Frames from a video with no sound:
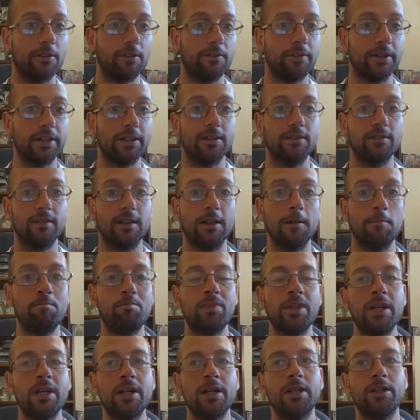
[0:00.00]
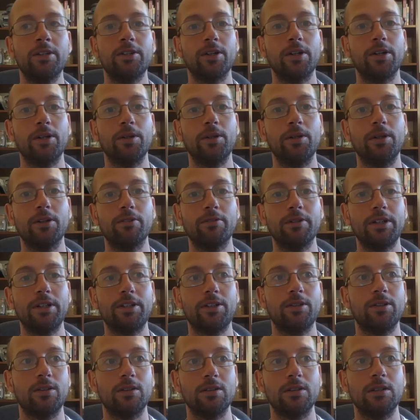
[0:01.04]
effectively. So the
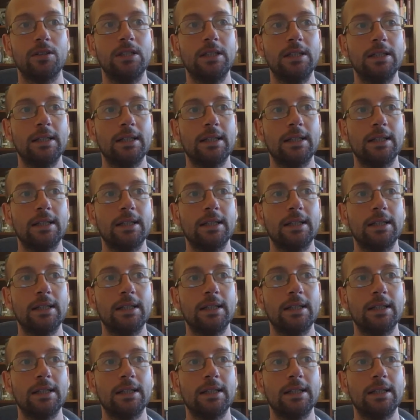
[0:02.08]
original